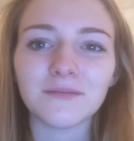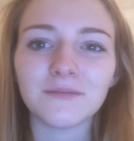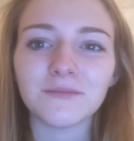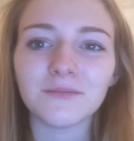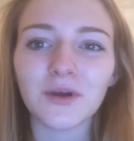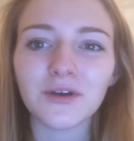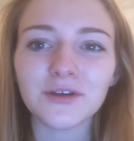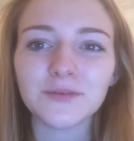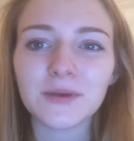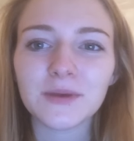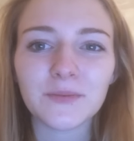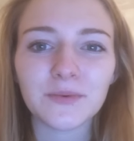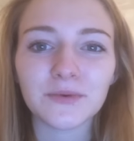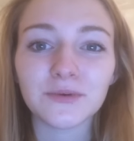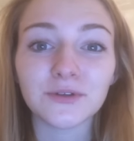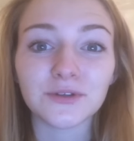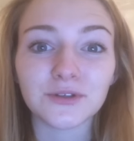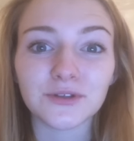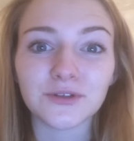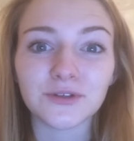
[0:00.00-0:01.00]
most
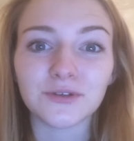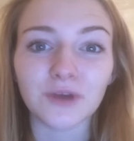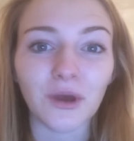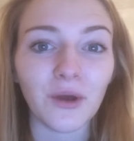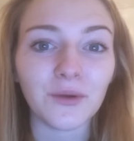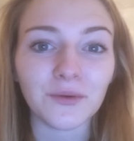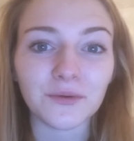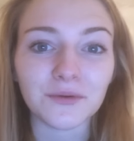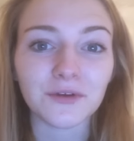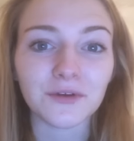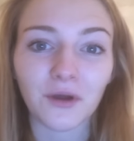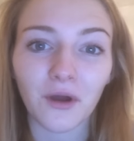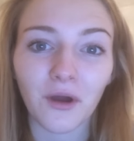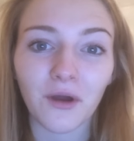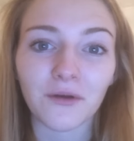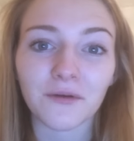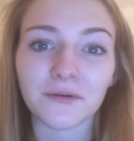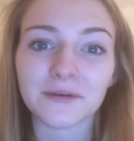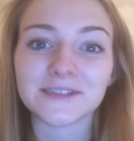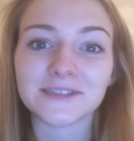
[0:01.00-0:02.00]
people don't
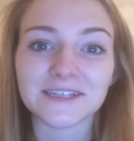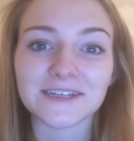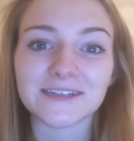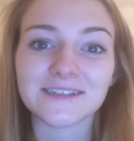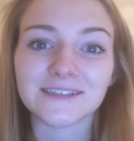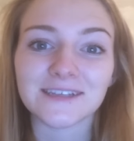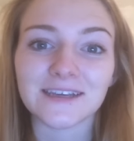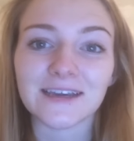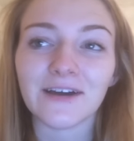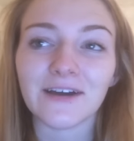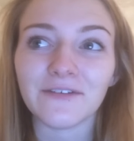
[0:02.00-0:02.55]
go sixty,